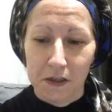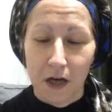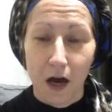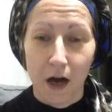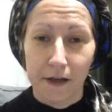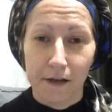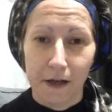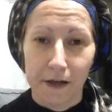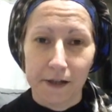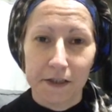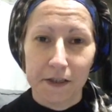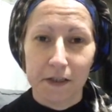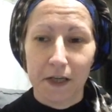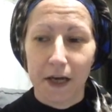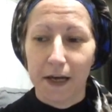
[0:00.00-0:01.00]

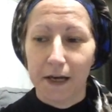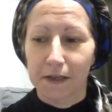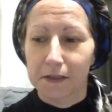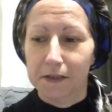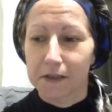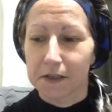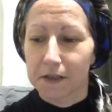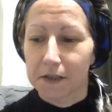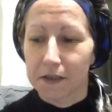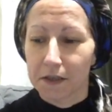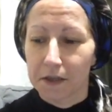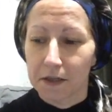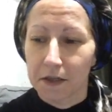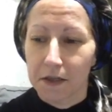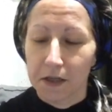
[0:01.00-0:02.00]
highlighted and
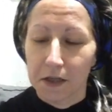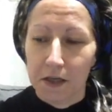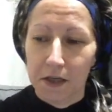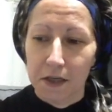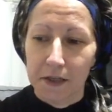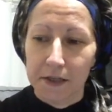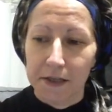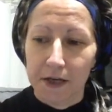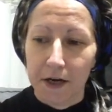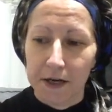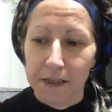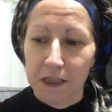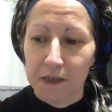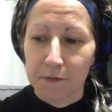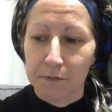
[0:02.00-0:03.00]
that I
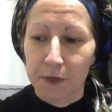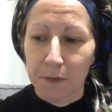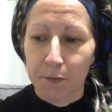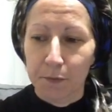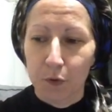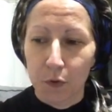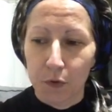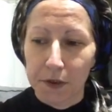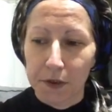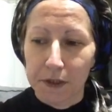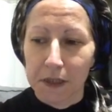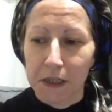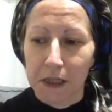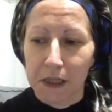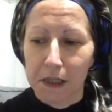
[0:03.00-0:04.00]
deem
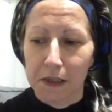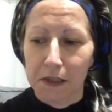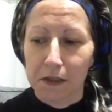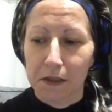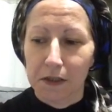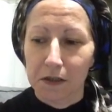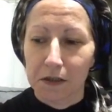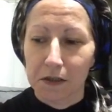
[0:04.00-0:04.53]
important in